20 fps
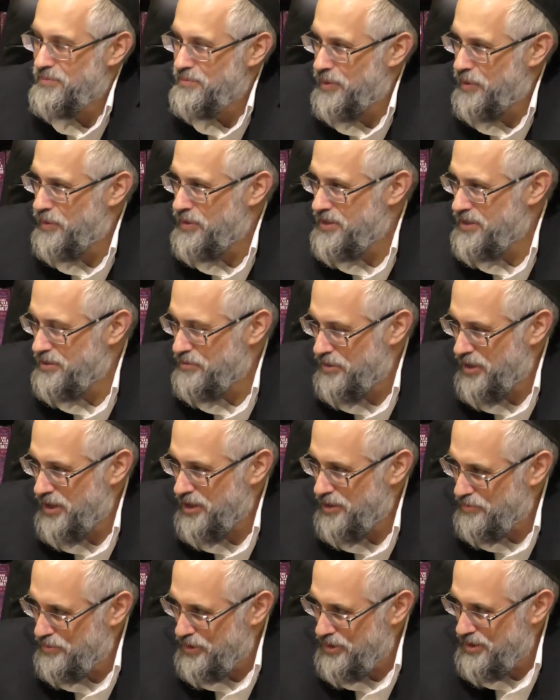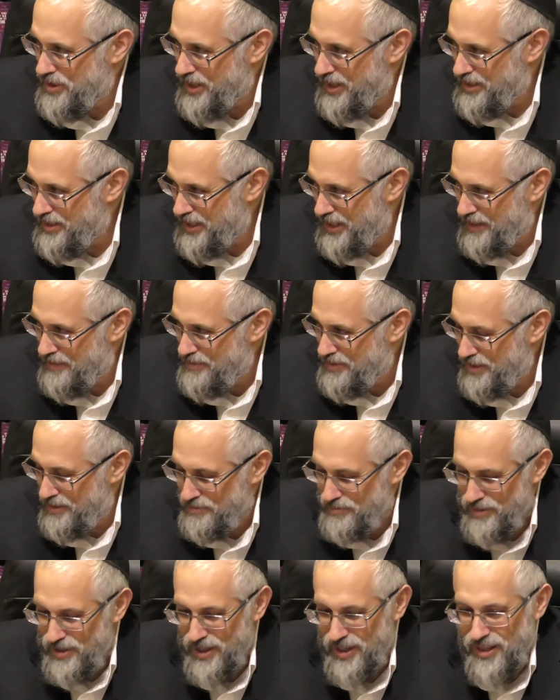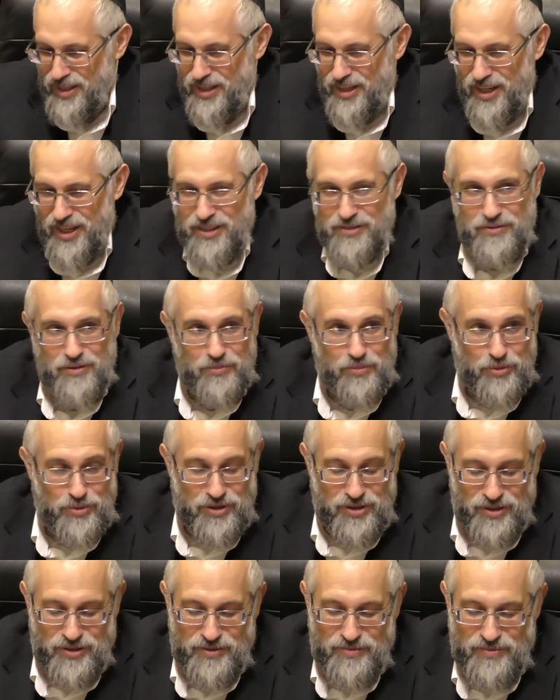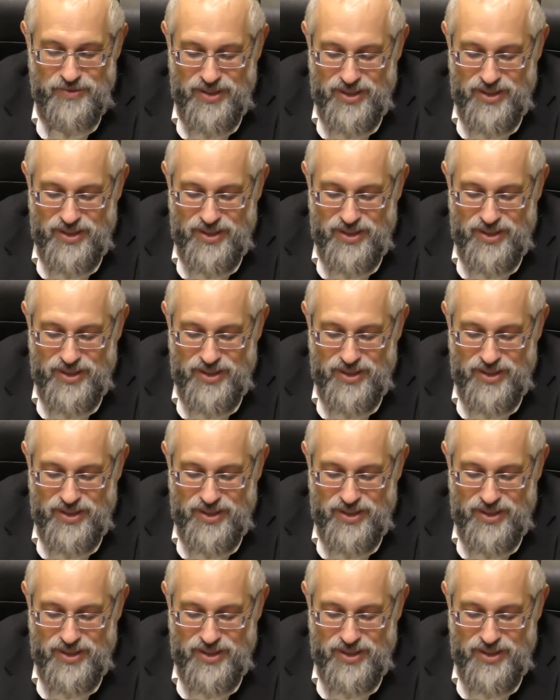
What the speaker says: But once in a while, a person has to have some extra booster.